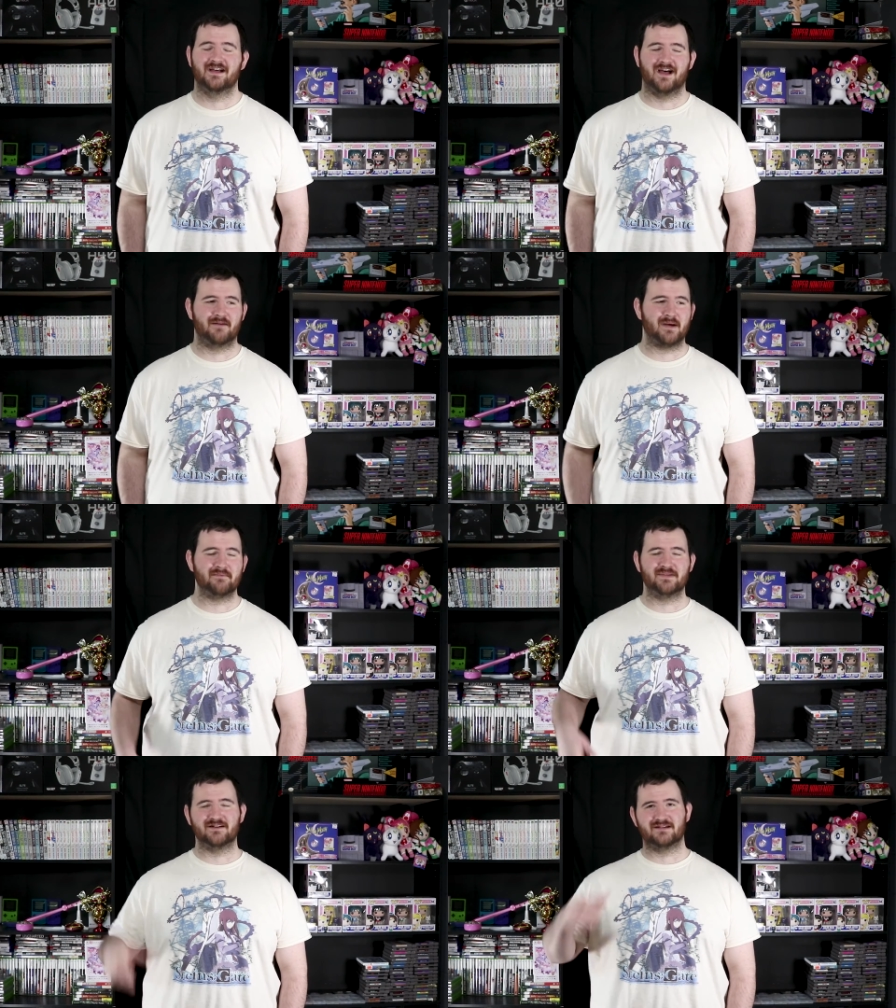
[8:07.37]
Uh,
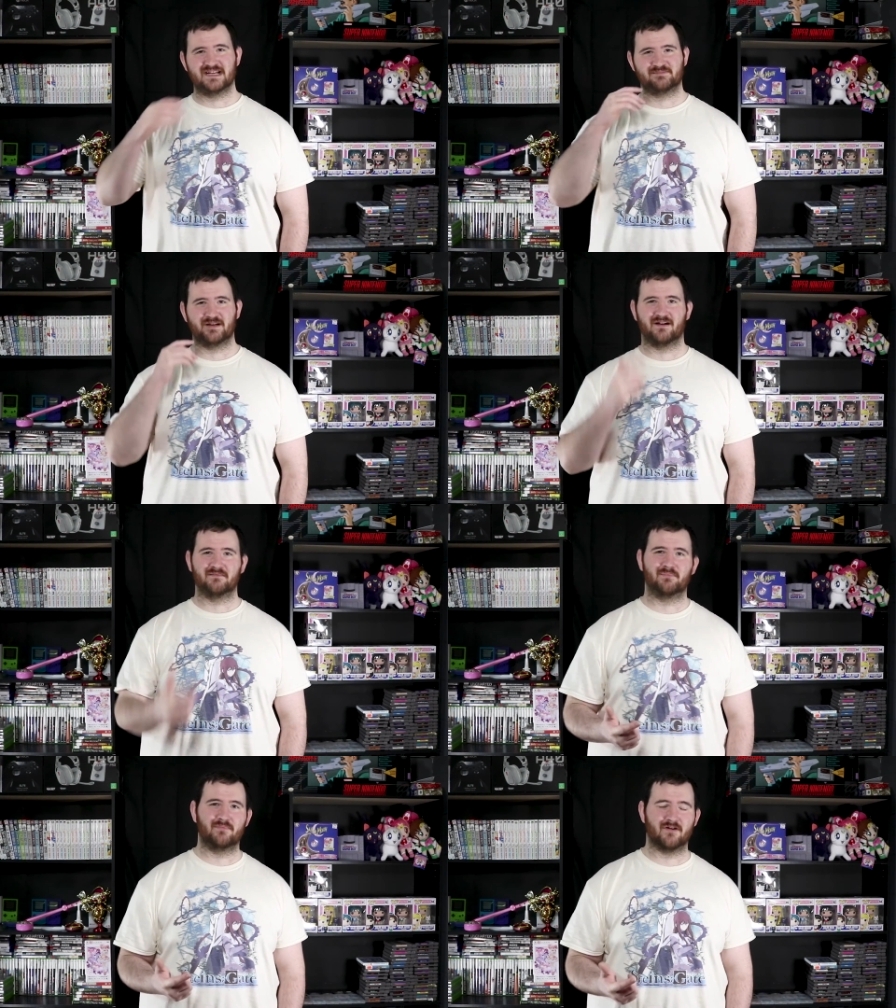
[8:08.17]
my meal has been
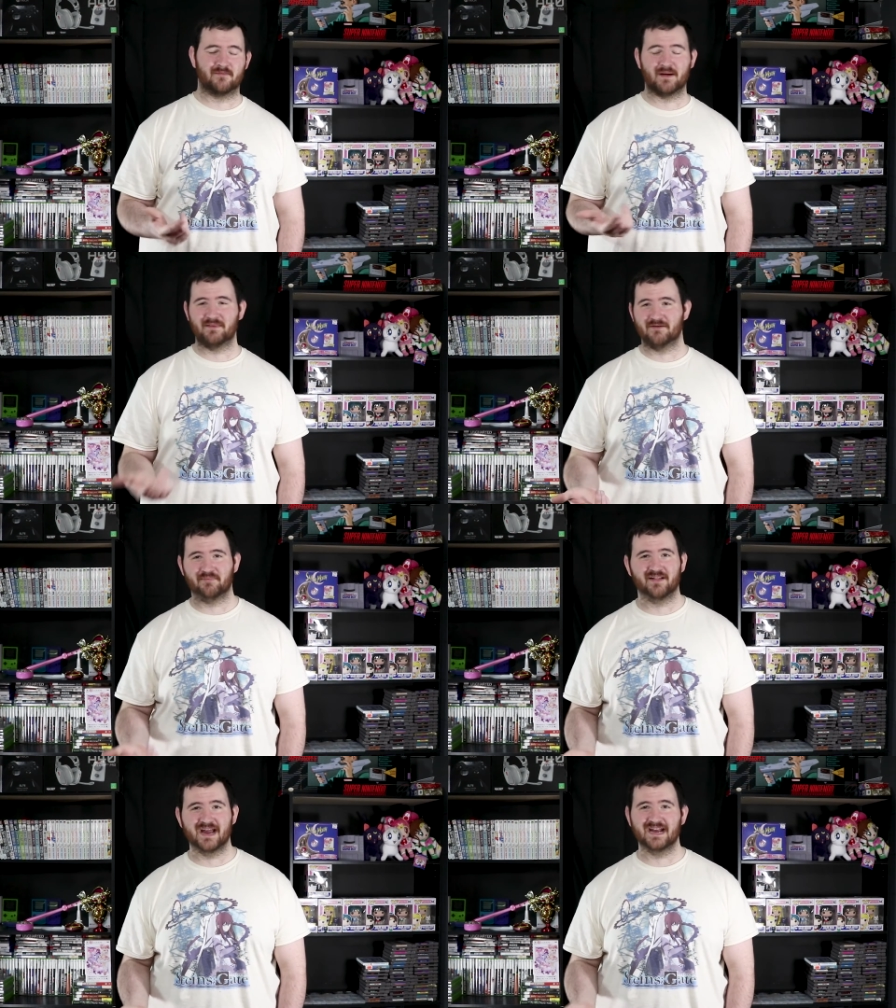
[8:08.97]
on, or my meal
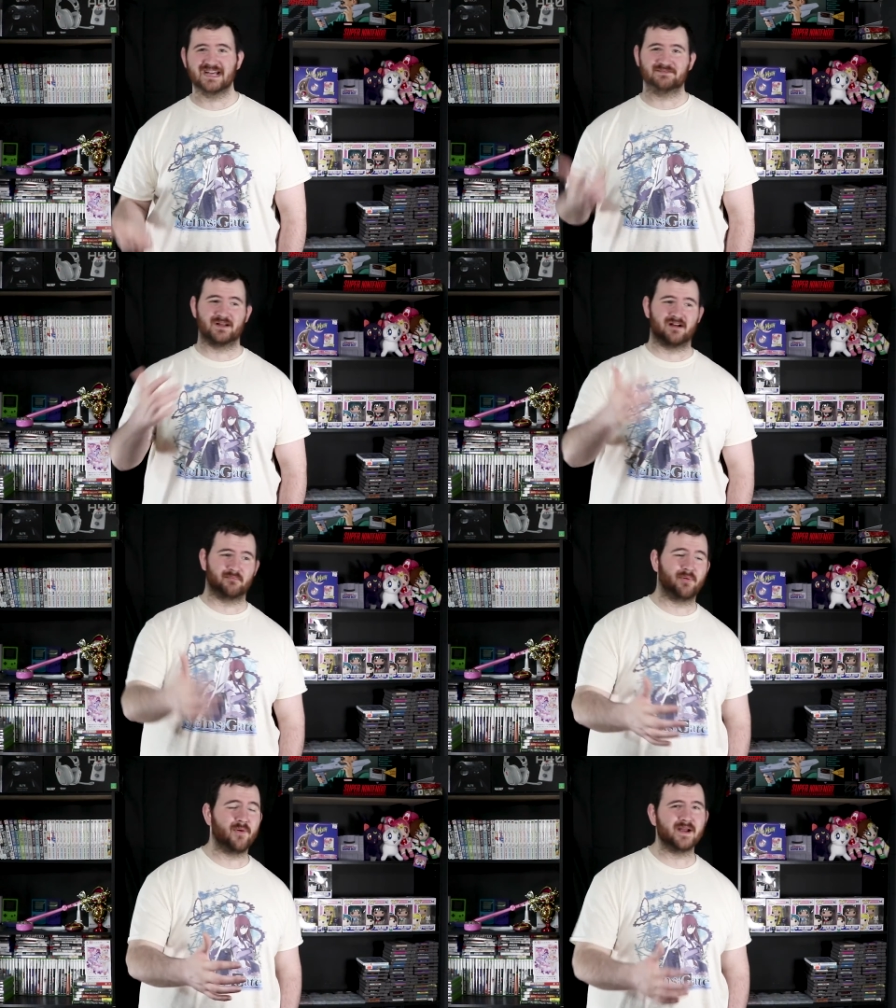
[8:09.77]
plan has been
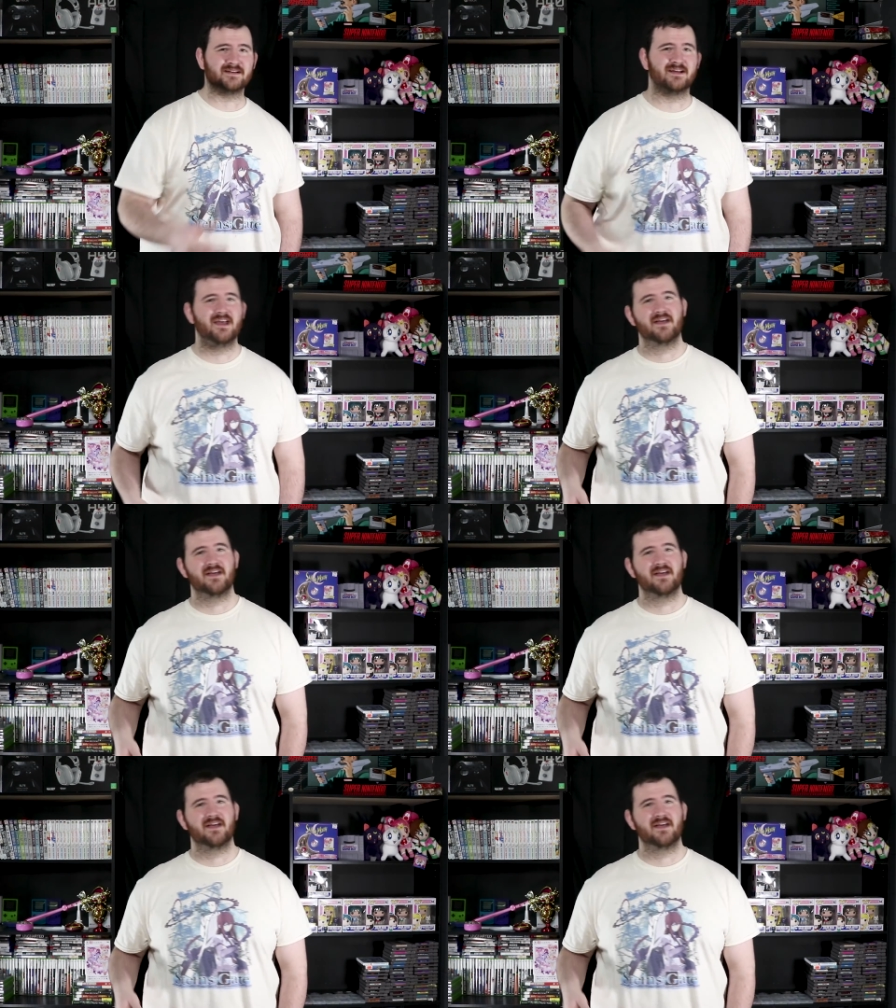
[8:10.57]
on point.